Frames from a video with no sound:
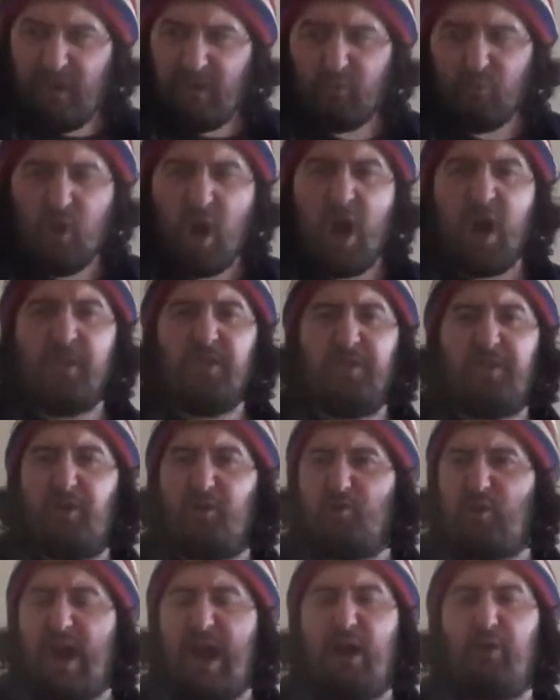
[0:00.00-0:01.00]
Ronda
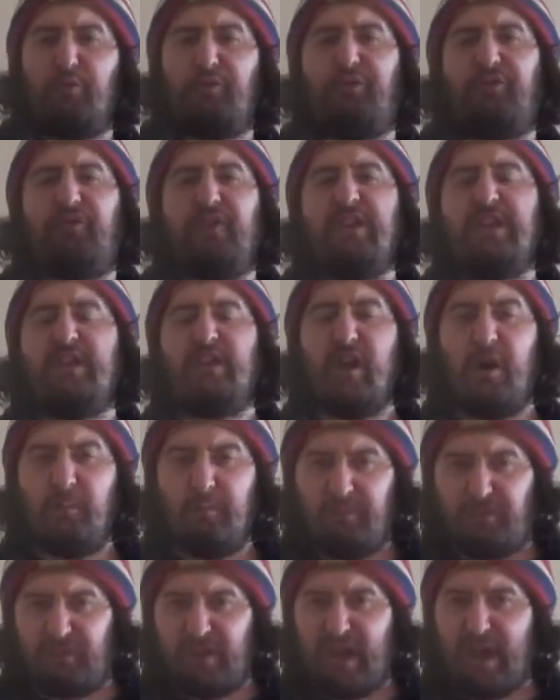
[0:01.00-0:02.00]
Rousey
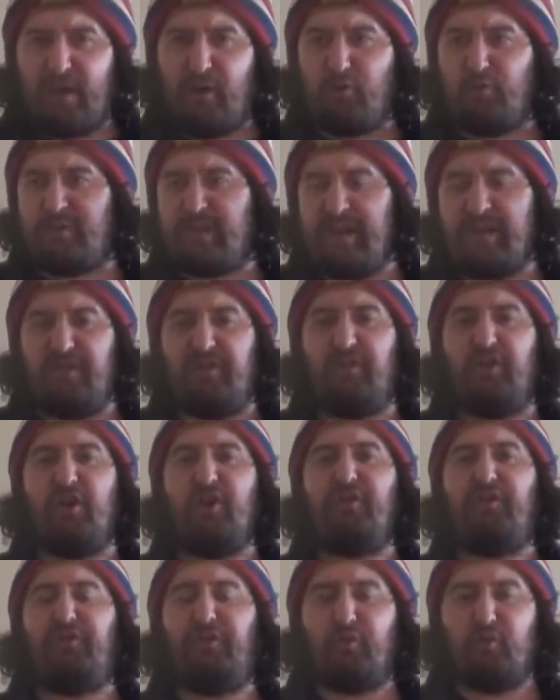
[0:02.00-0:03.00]
comes out and
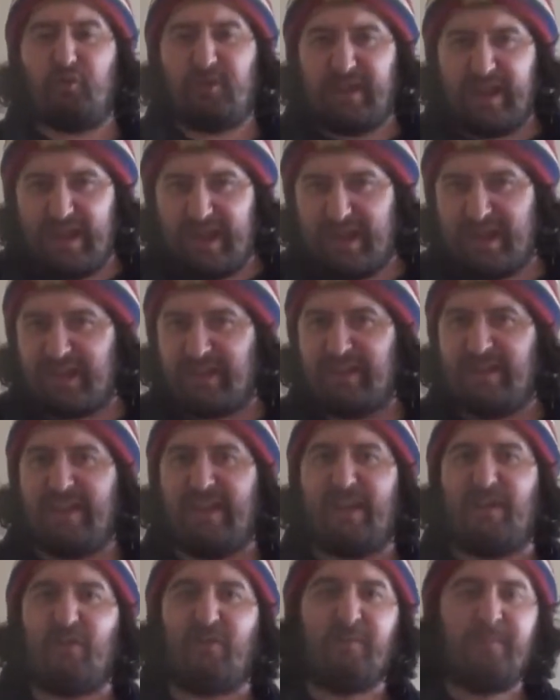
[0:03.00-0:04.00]
does her thing
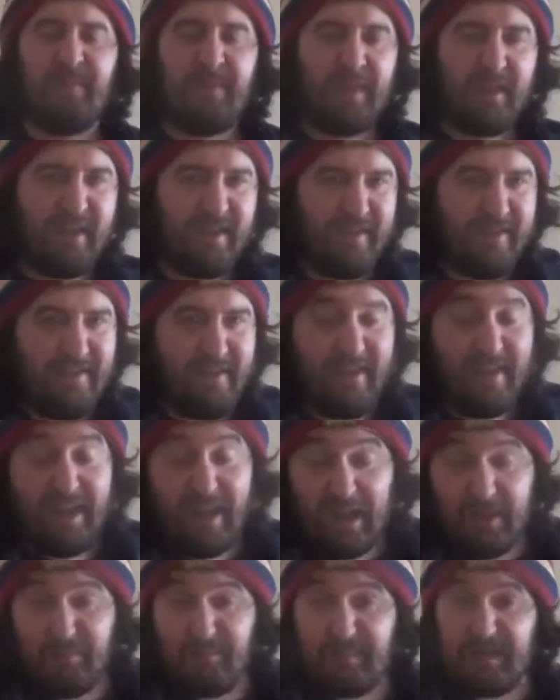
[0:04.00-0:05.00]
there.
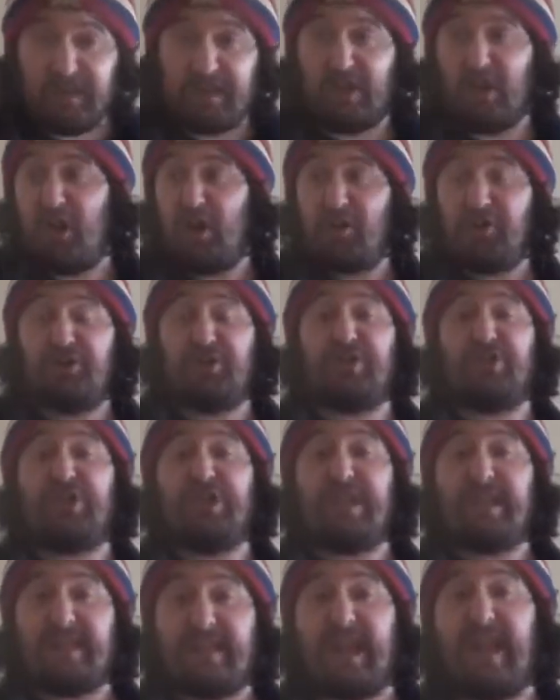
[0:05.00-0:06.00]
And because
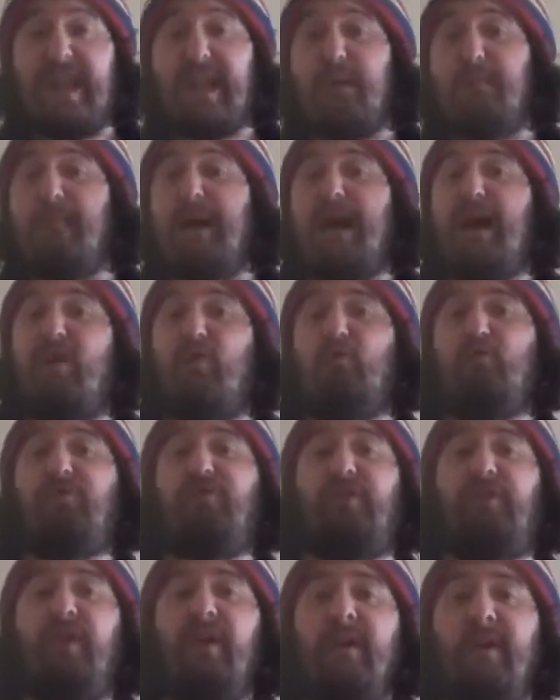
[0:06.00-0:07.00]
she came
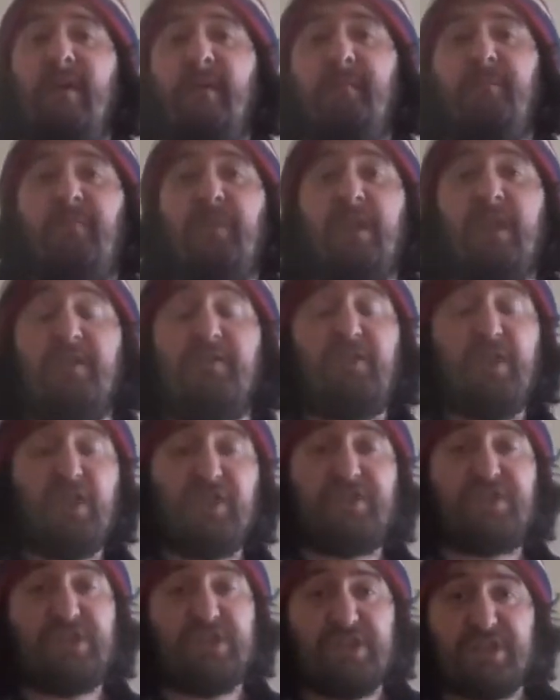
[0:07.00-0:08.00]
out,
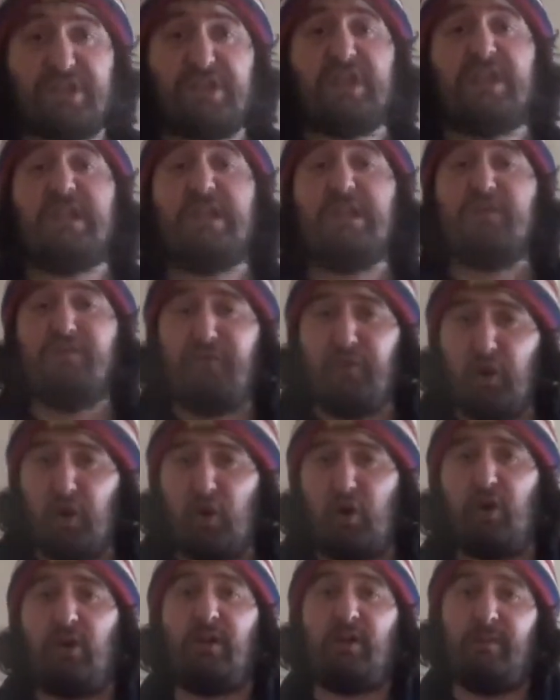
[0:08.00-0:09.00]
this is
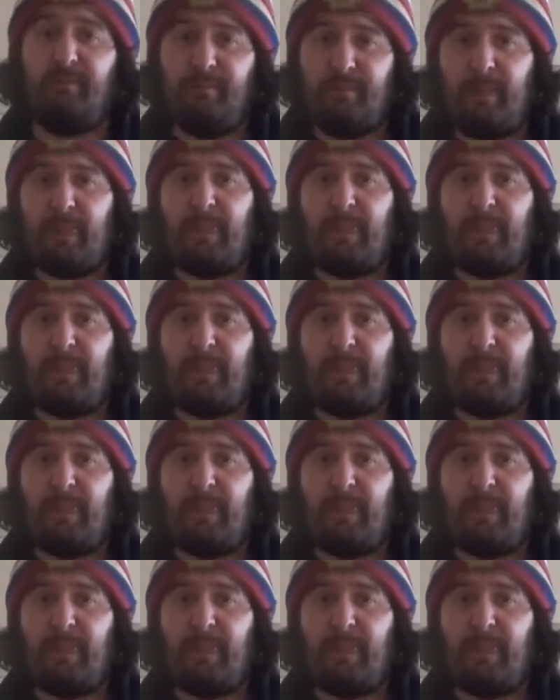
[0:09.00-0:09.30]
evil.